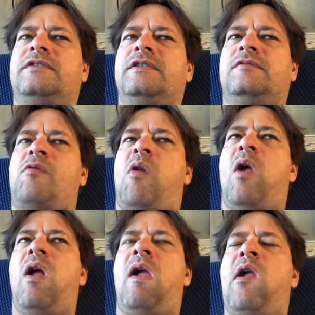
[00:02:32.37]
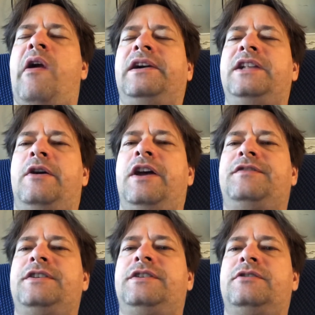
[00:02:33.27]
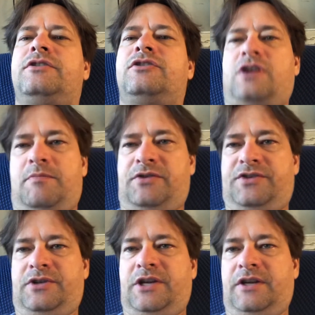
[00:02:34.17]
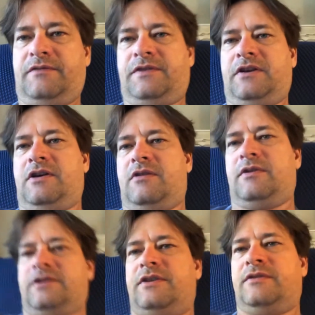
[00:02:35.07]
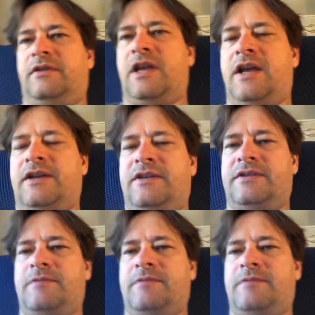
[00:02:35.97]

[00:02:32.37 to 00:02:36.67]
So now I have to do troubleshooting, figure out what the deal with that is.